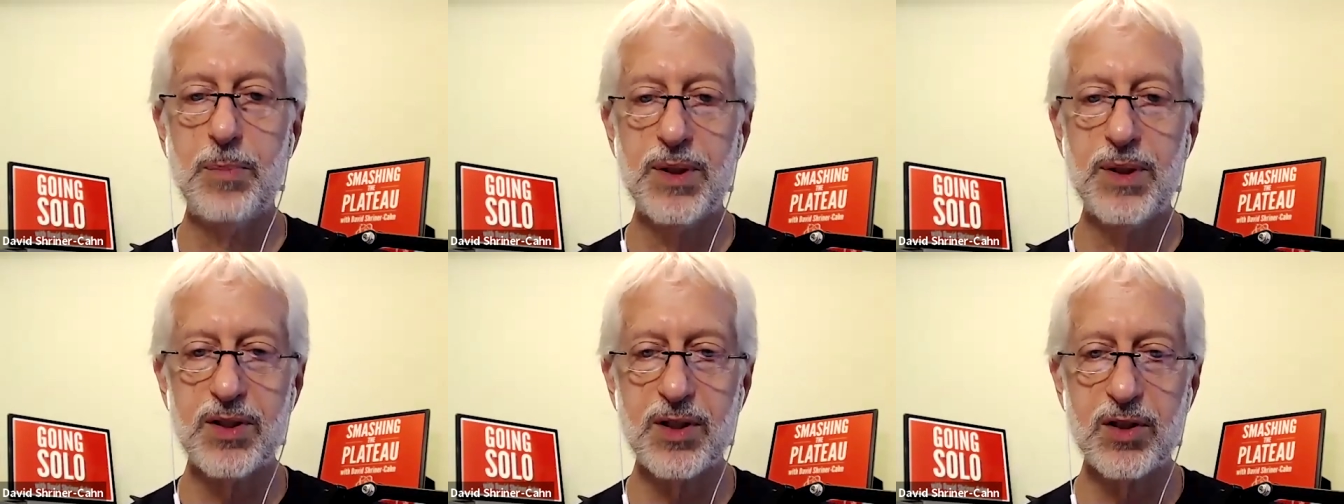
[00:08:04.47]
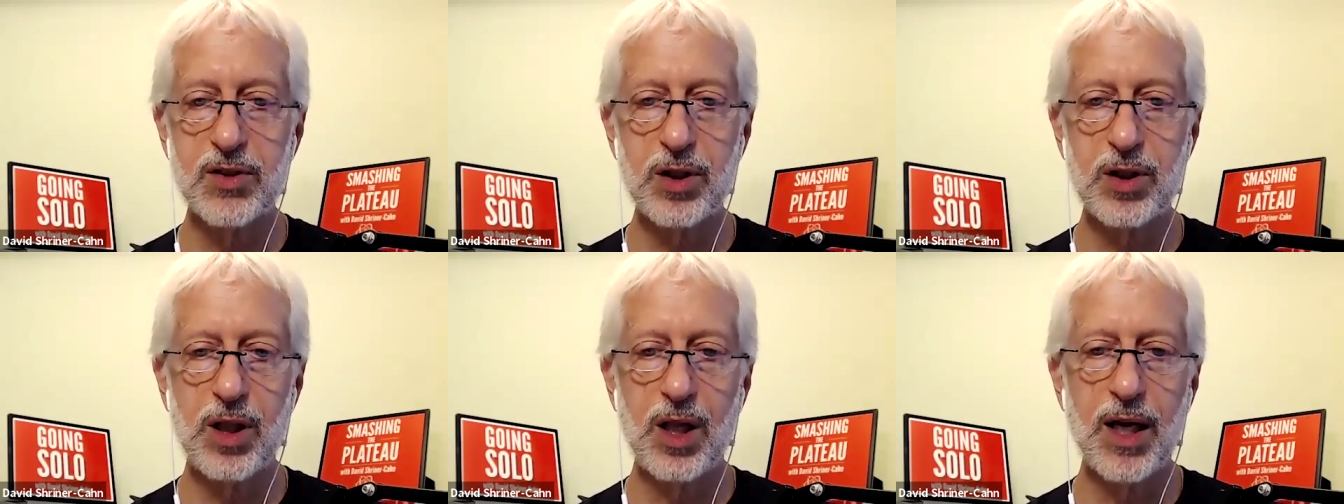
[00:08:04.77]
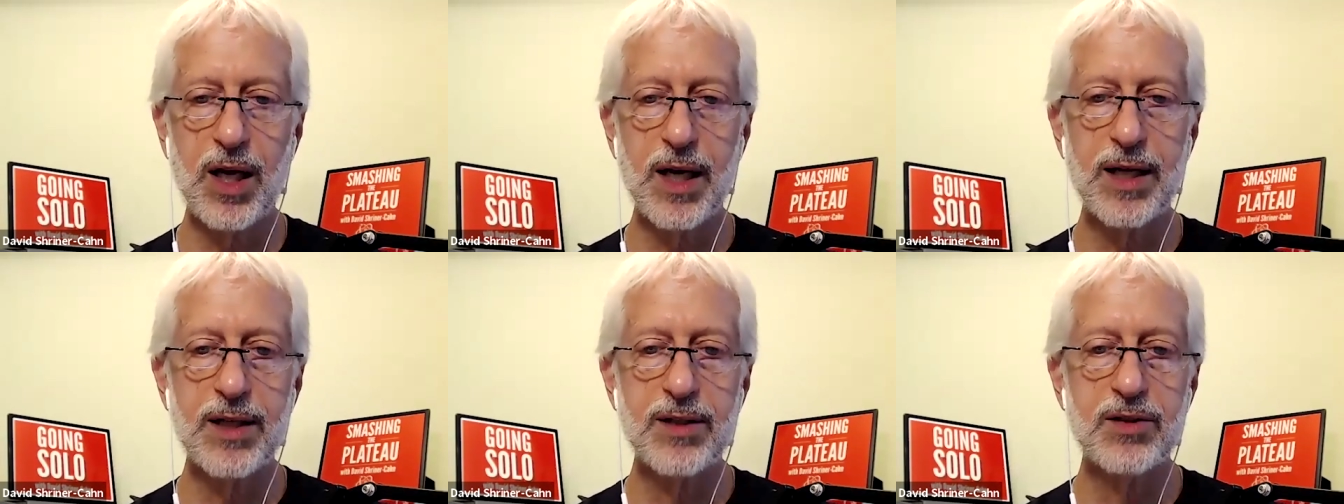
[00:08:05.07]
business
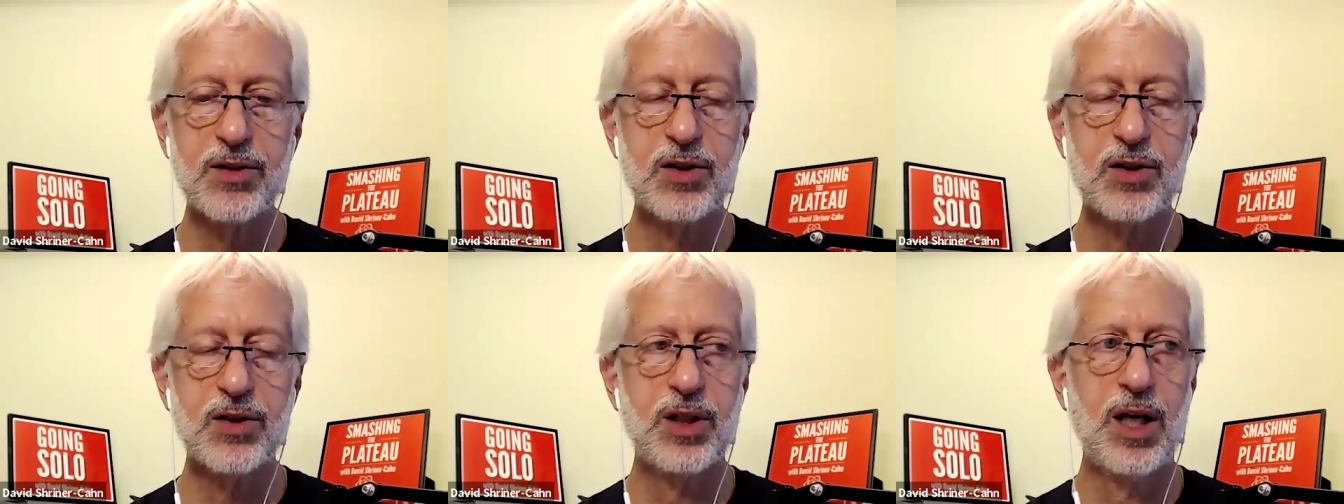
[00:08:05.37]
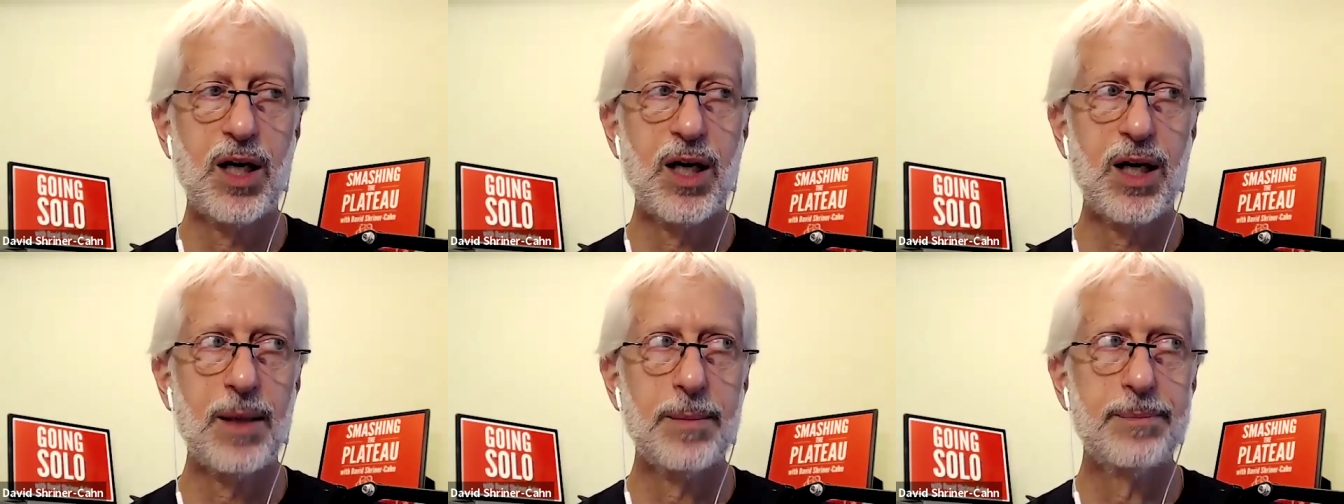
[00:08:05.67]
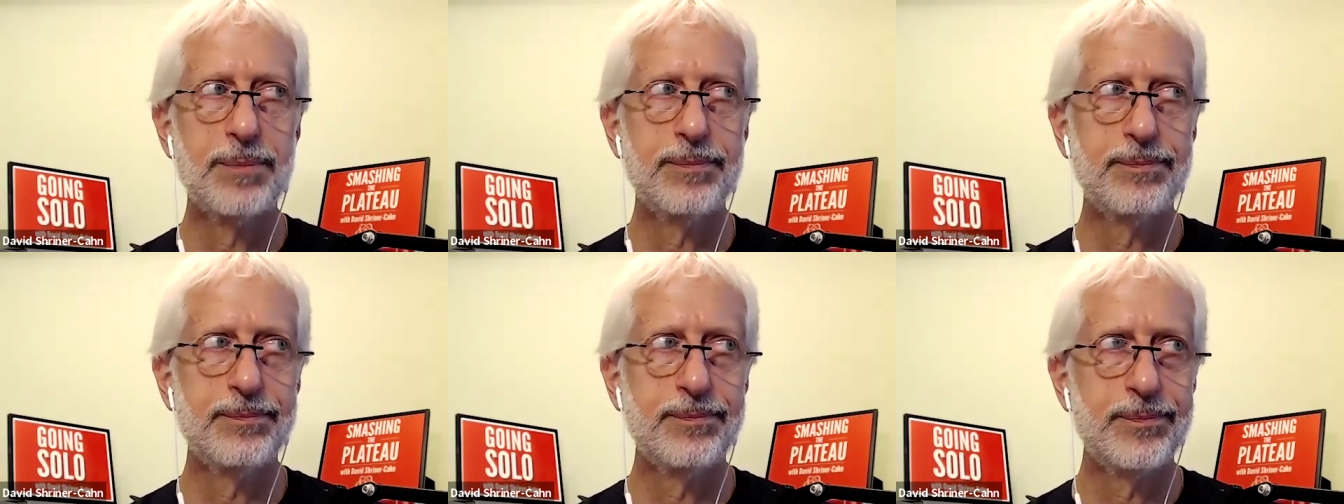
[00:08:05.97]
clients
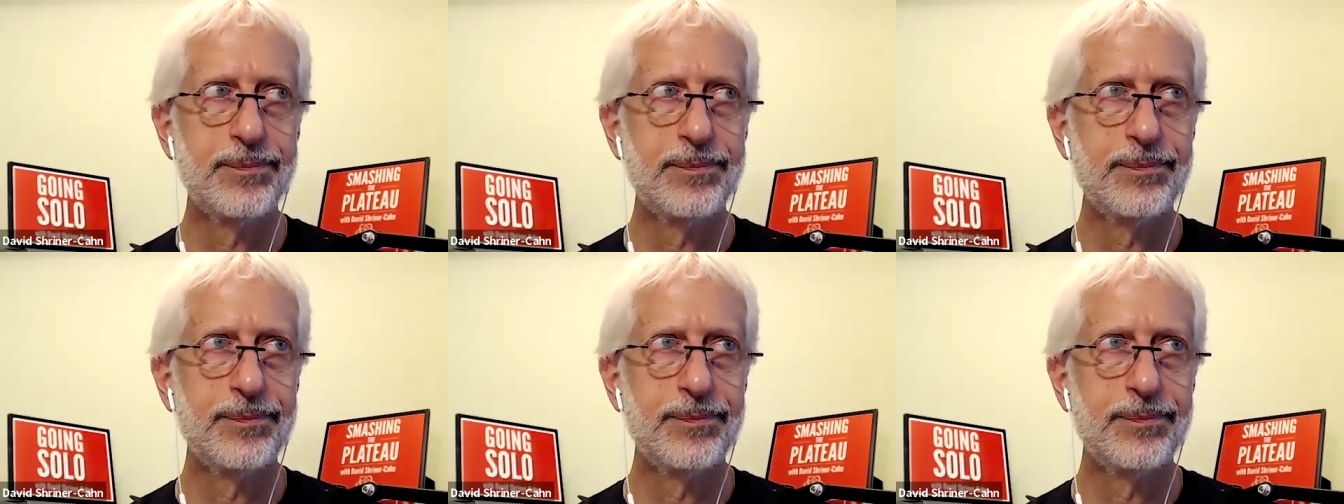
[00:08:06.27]
um,